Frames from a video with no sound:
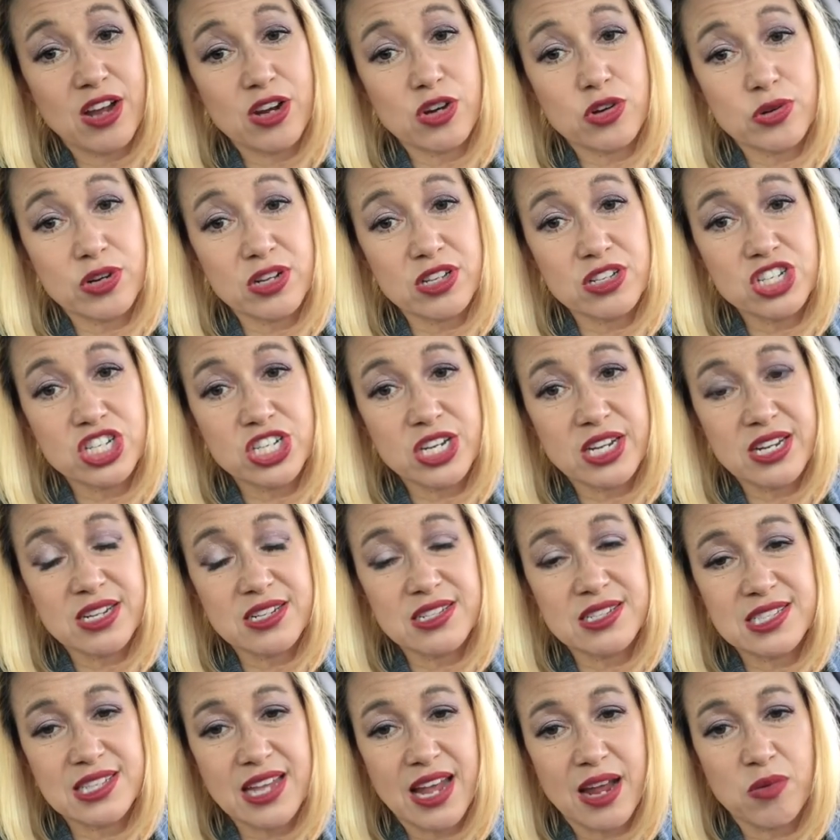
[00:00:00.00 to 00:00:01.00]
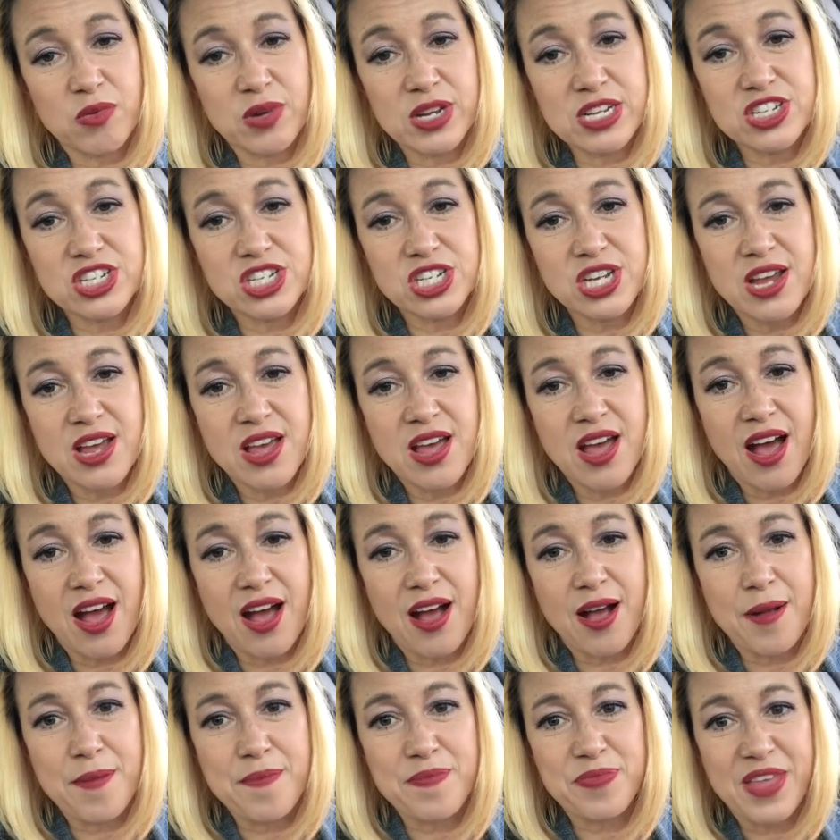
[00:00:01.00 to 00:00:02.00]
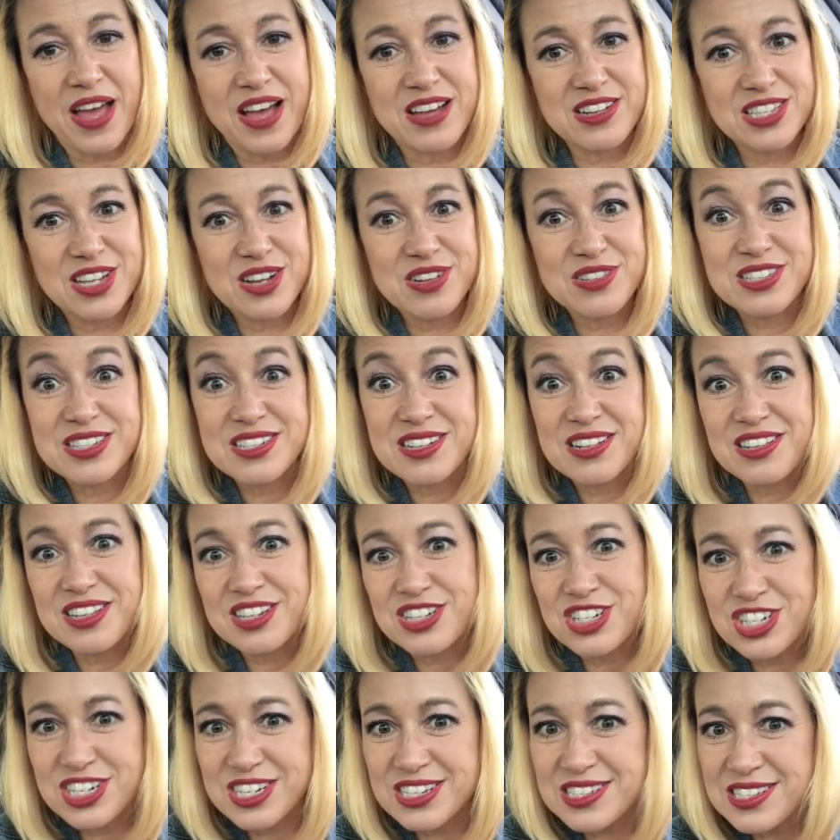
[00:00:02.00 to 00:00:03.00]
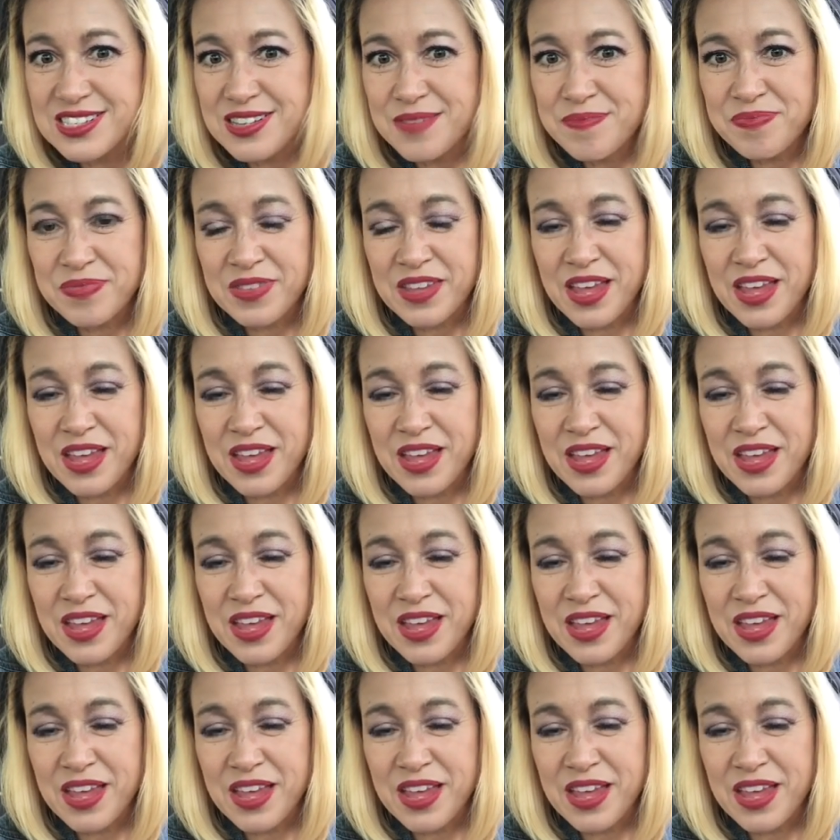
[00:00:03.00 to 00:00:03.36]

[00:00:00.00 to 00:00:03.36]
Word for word: a grilled chicken sandwich. Um, that sounds delicious.